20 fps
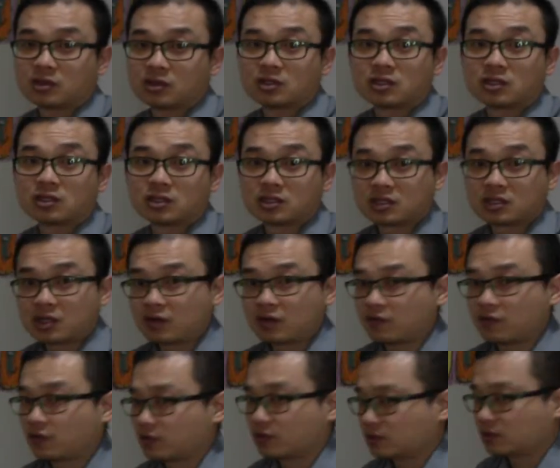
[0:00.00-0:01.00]

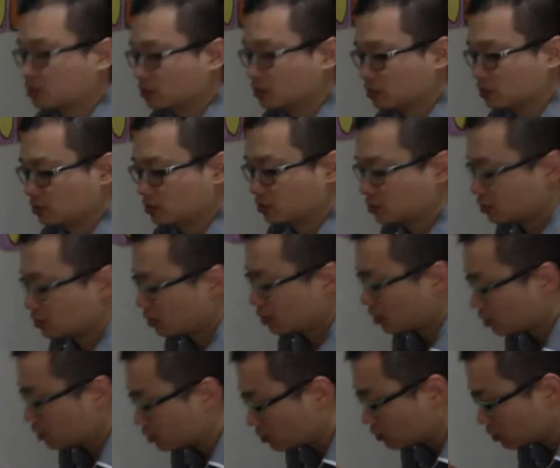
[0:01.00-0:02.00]
cell phone and doing